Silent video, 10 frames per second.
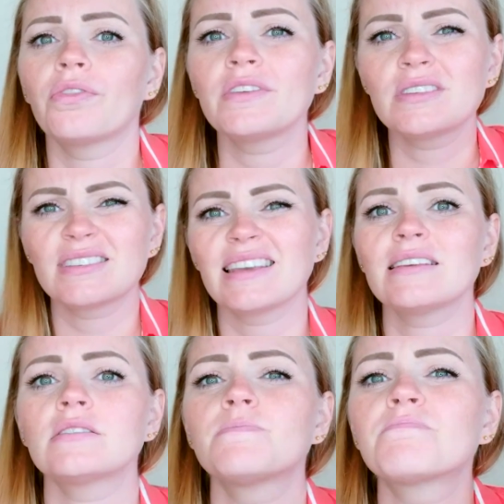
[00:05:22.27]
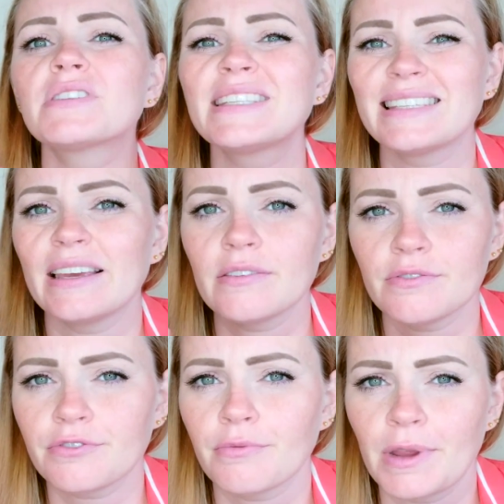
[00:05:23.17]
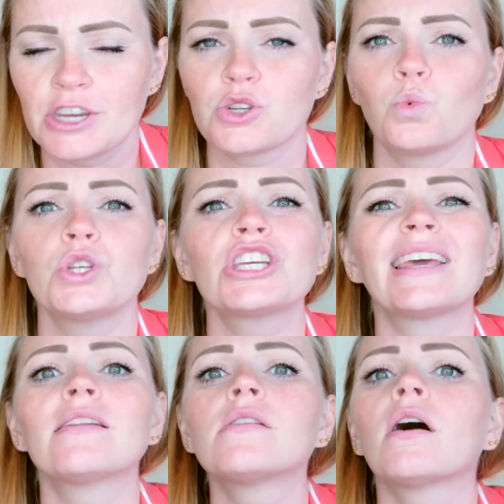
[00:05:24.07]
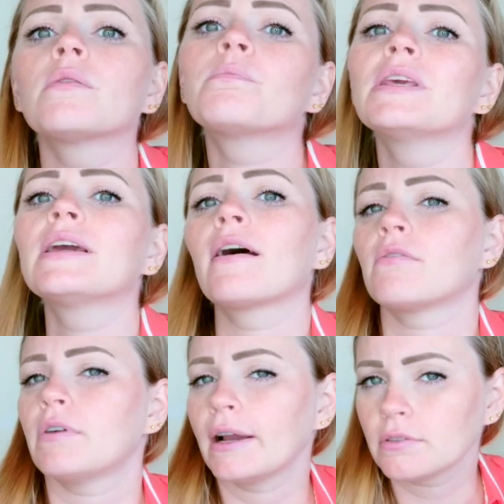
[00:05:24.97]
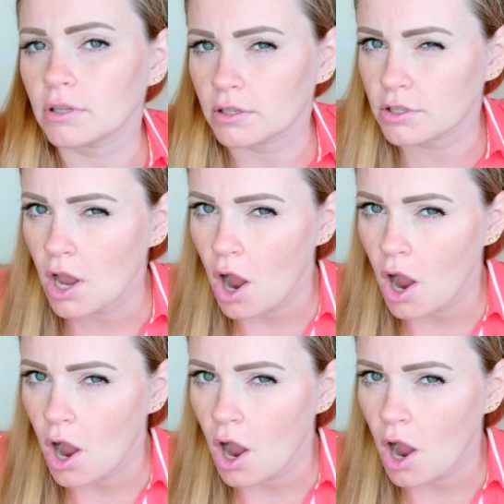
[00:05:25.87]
This is precise information which cannot be corrected